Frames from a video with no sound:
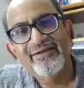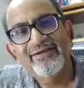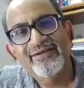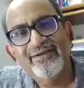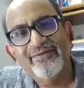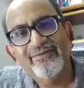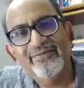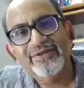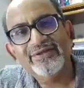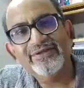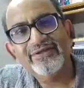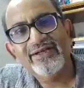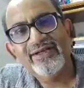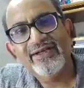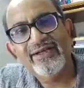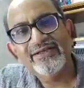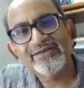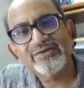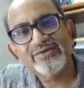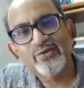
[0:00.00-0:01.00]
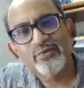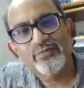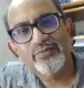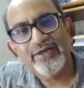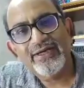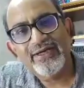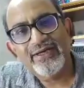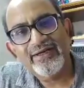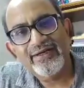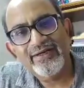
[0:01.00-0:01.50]
Number three is
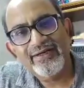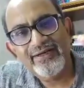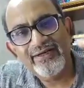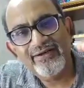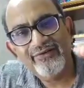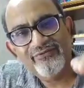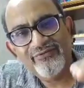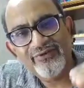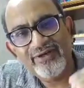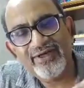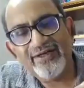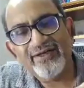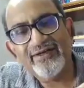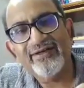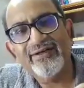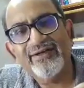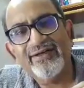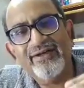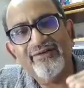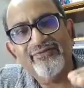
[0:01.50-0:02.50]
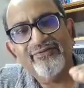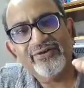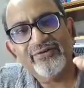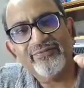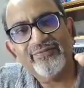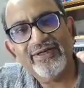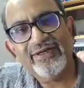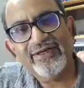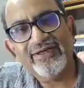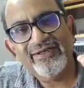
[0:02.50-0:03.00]
supra and infra
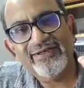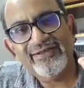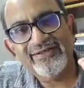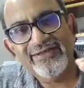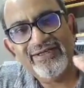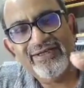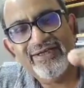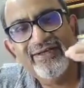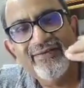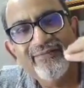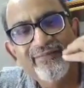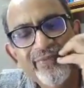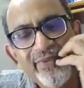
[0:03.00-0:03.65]
diaphragmatic injury